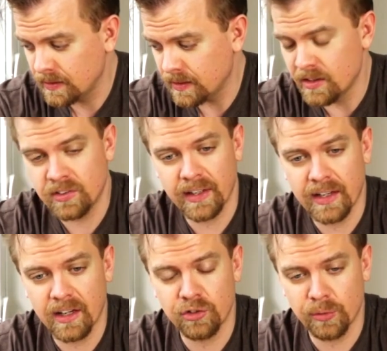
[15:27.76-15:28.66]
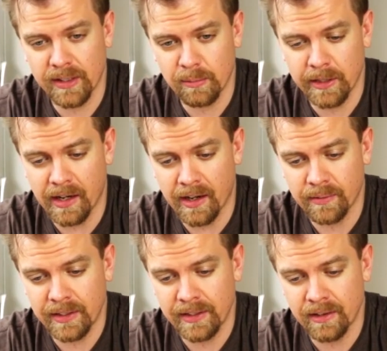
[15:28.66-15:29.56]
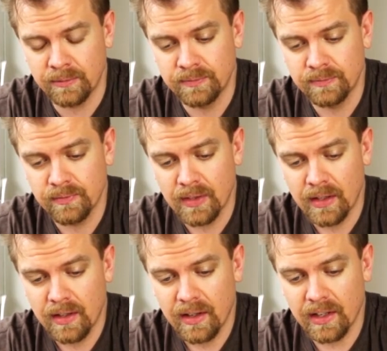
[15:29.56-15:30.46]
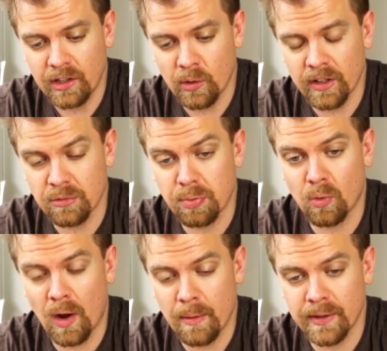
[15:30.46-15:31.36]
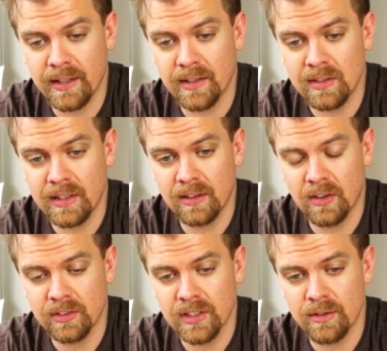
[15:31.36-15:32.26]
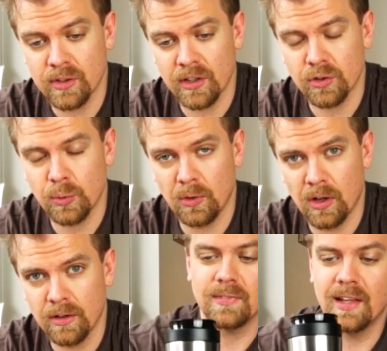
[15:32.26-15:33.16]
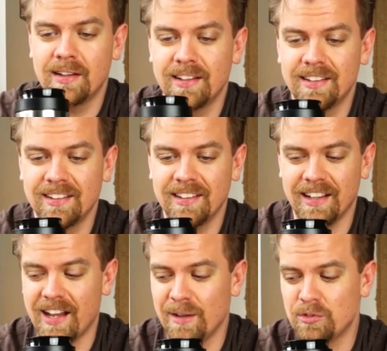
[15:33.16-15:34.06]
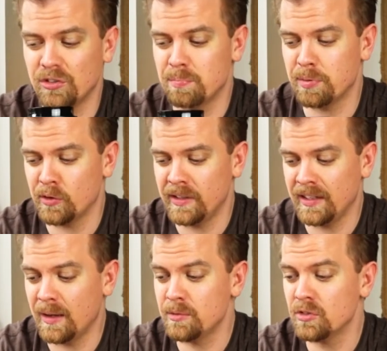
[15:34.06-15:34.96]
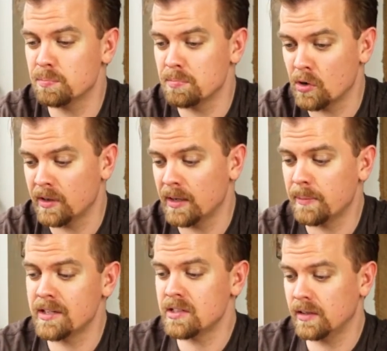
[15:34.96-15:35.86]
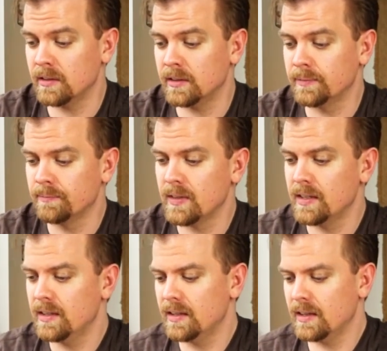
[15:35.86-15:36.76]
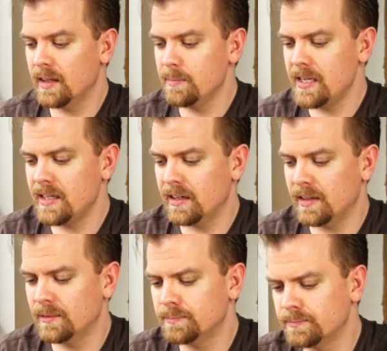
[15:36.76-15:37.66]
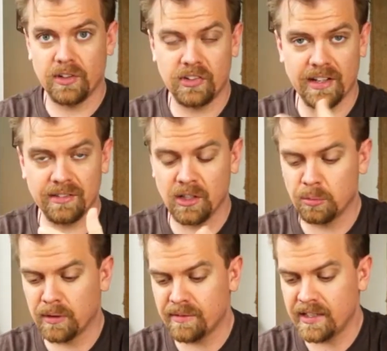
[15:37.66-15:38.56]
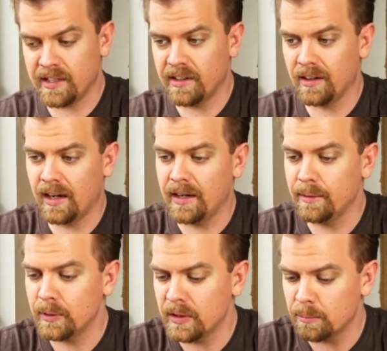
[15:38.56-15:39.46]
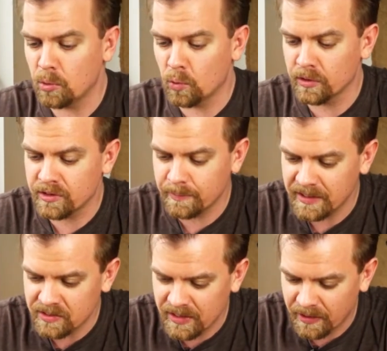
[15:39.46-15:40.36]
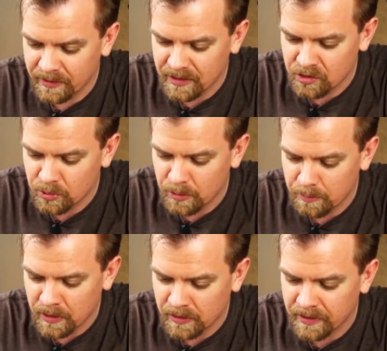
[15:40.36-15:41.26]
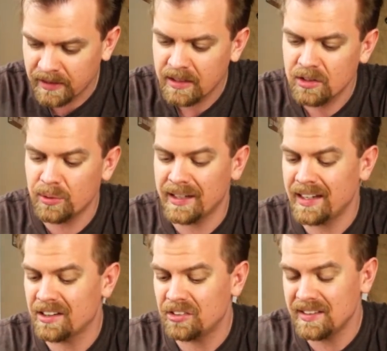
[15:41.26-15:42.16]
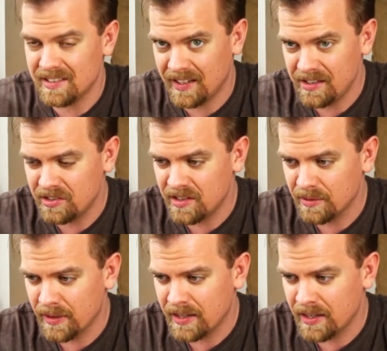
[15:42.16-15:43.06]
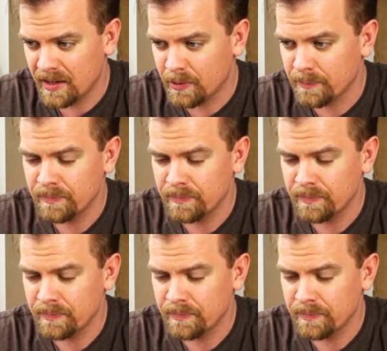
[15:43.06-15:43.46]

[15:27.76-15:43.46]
That is like undrinkably hot right now. And you know what? It's probably gonna take a long time for that to cool off. Like I'm just burning my tongue. Let me, for the sake of a little brevity here, I am gonna pour some of this out into a mug so I can actually taste it right now.